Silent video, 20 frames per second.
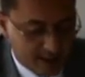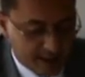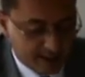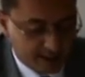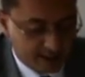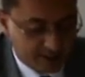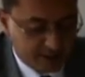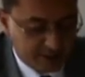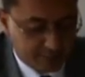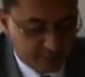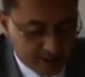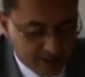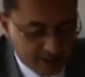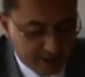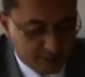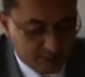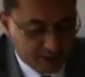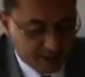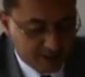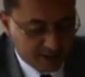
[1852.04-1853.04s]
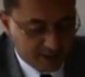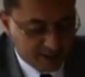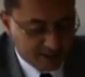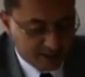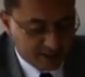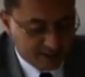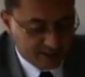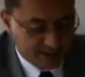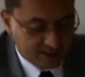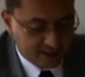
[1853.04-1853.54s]
And this brings me
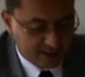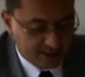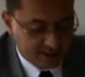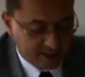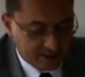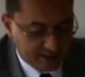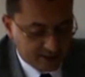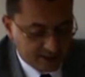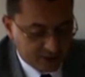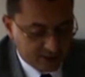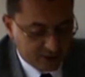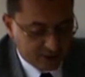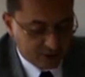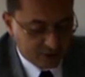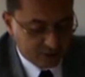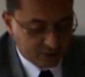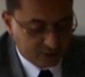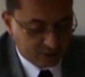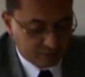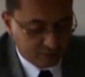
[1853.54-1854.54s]
uh, uh